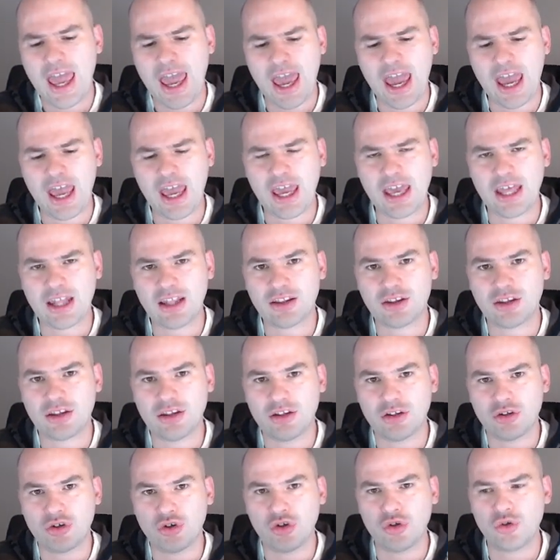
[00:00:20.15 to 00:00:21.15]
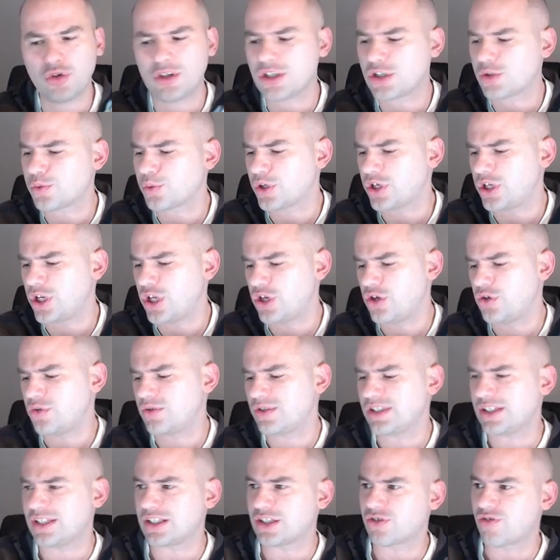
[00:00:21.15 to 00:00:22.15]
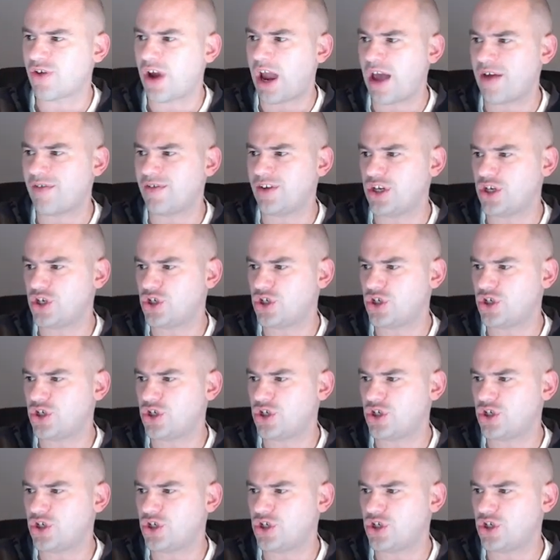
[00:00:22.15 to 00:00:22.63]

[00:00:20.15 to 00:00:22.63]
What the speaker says: And to do this, we're going to use this gravity